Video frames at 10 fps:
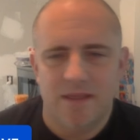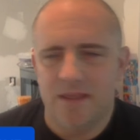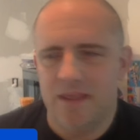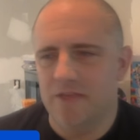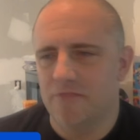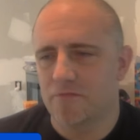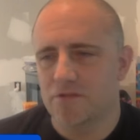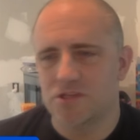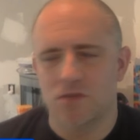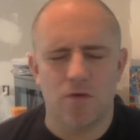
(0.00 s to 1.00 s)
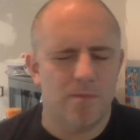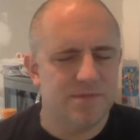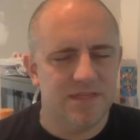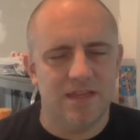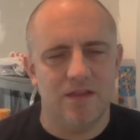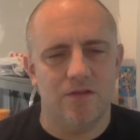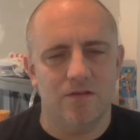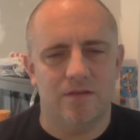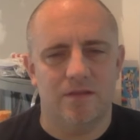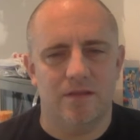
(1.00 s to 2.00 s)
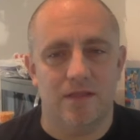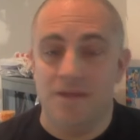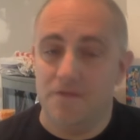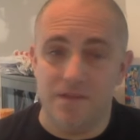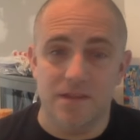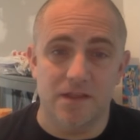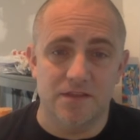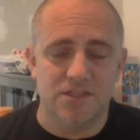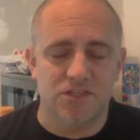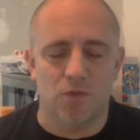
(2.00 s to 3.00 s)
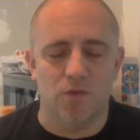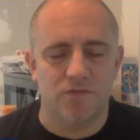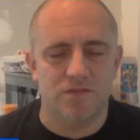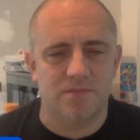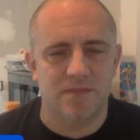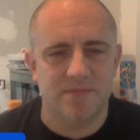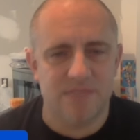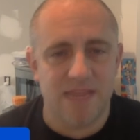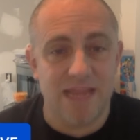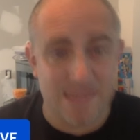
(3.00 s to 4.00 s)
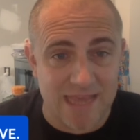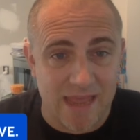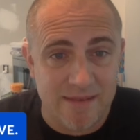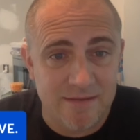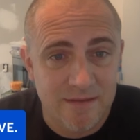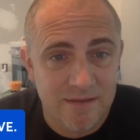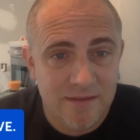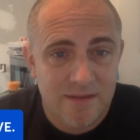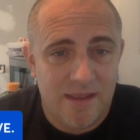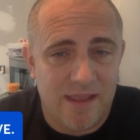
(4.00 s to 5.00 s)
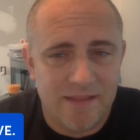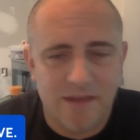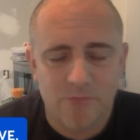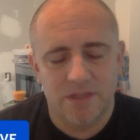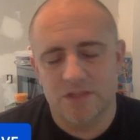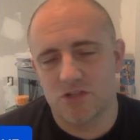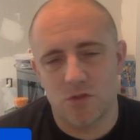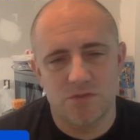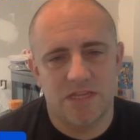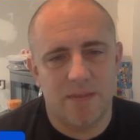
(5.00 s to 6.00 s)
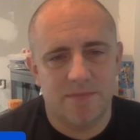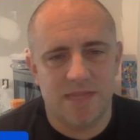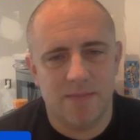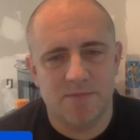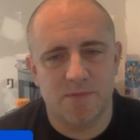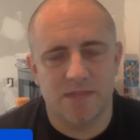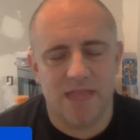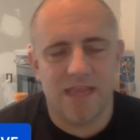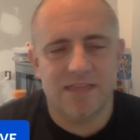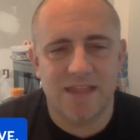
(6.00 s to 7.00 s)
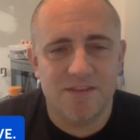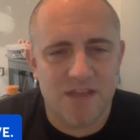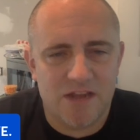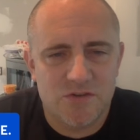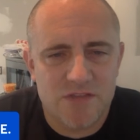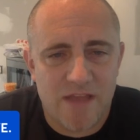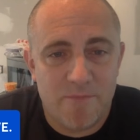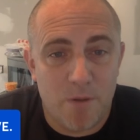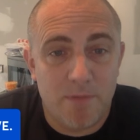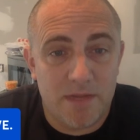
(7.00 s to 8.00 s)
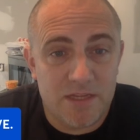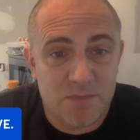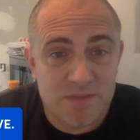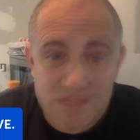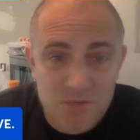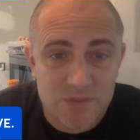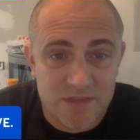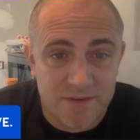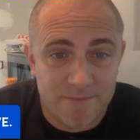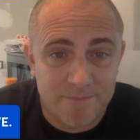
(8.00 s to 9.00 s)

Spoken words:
if Rich Hill comes in here, if he does, he's throwing for some teams today again, and they didn't really disclose the name of teams, but the Yankees and the Dodgers have publicly expressed interest in him.